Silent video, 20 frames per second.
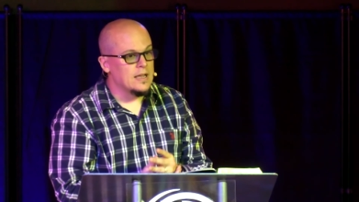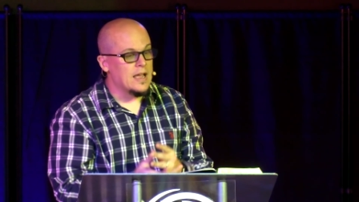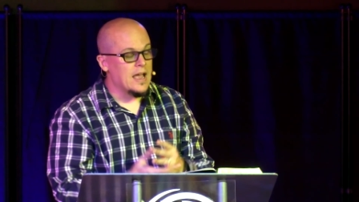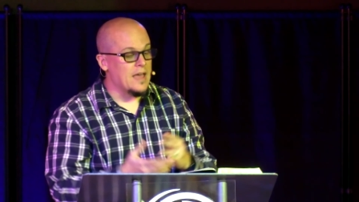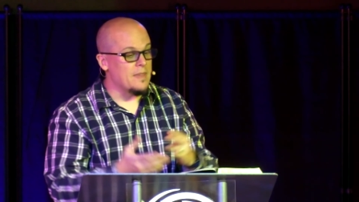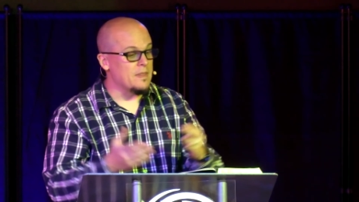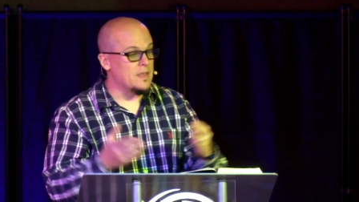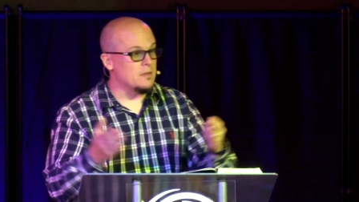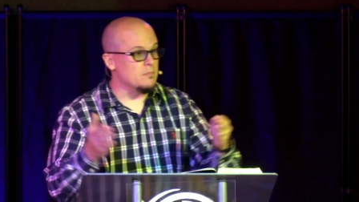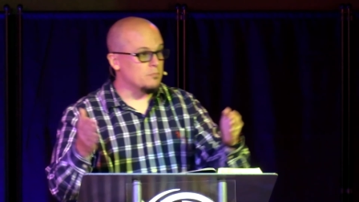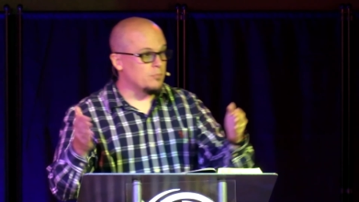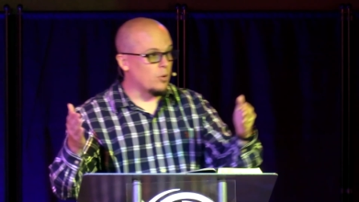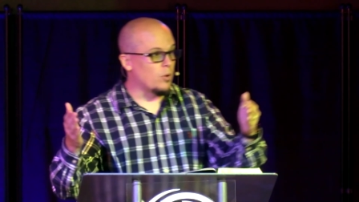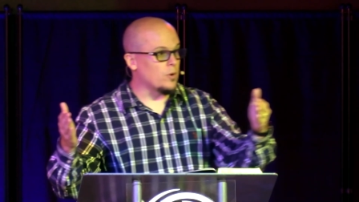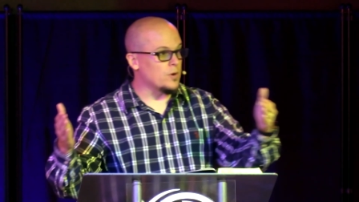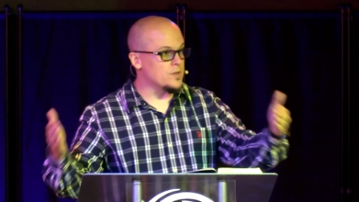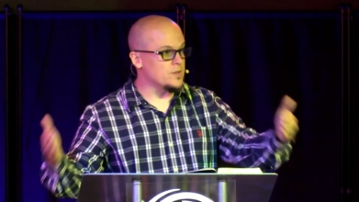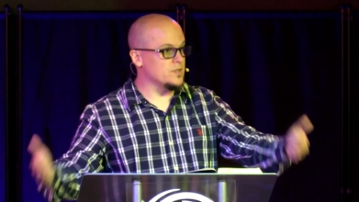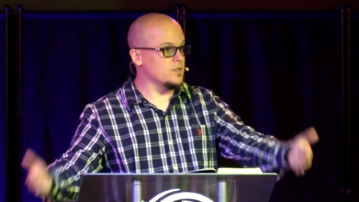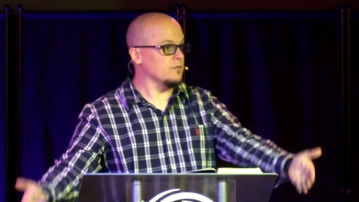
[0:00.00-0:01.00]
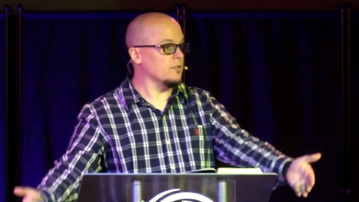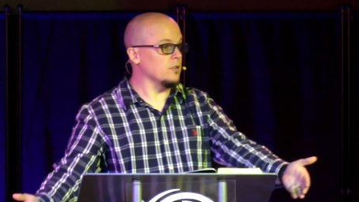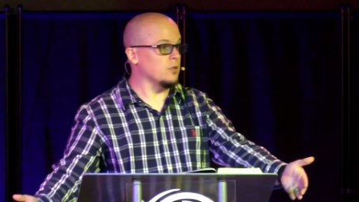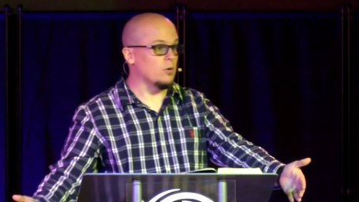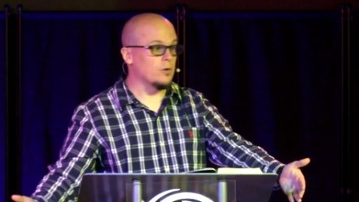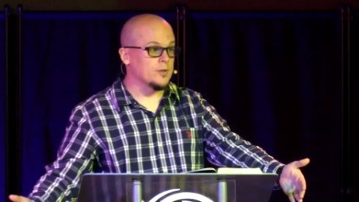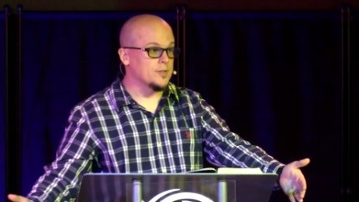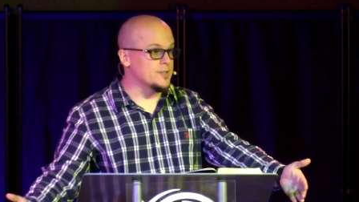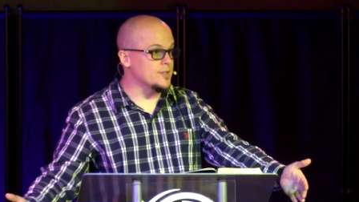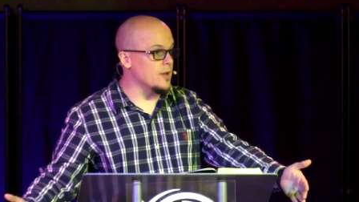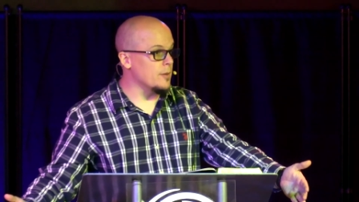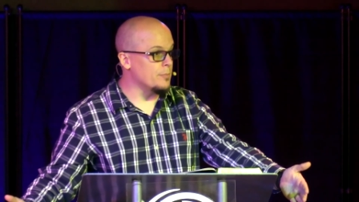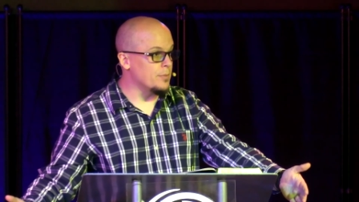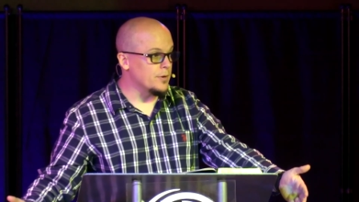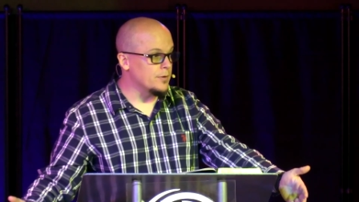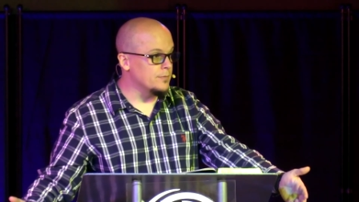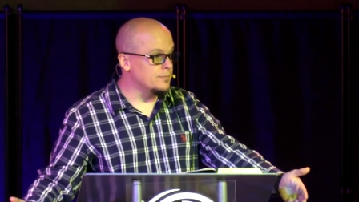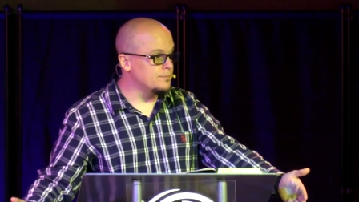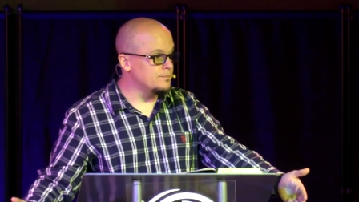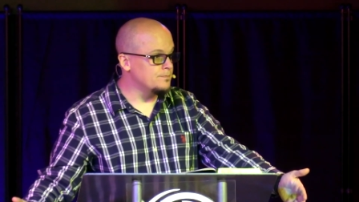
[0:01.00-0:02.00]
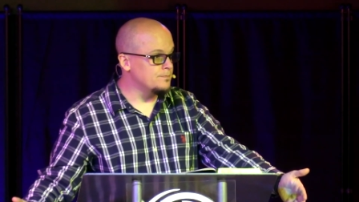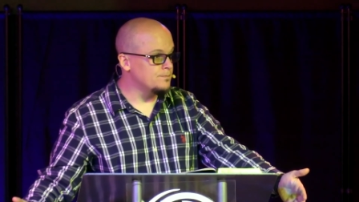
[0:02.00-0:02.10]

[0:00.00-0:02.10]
and the importance of the Lord's Supper.